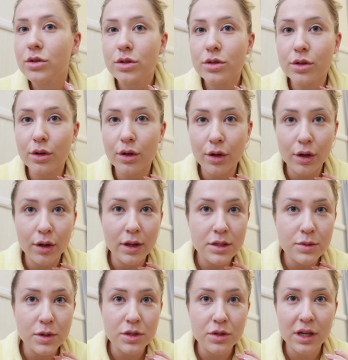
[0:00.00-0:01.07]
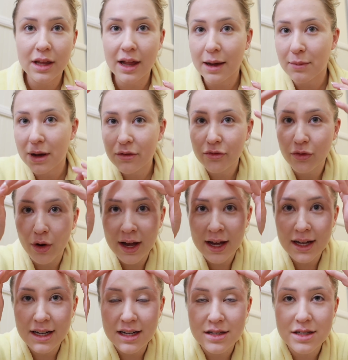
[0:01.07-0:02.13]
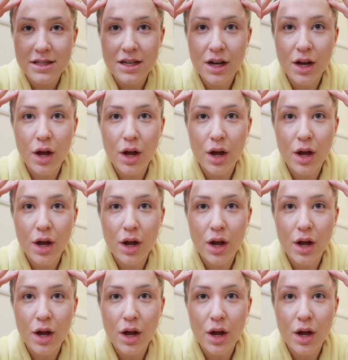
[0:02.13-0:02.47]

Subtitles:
So that's what it's looking like. My forehead is